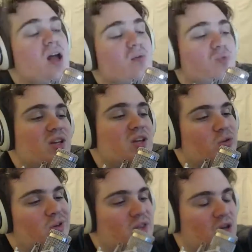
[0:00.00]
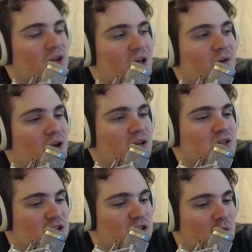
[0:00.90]
I really do think that in Cloud9's
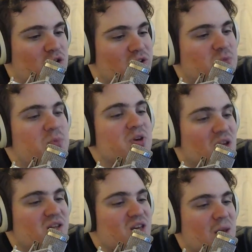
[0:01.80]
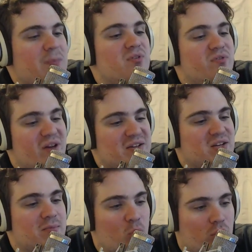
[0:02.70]
situation it's because they keep
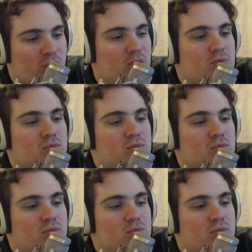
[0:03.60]
investing poorly.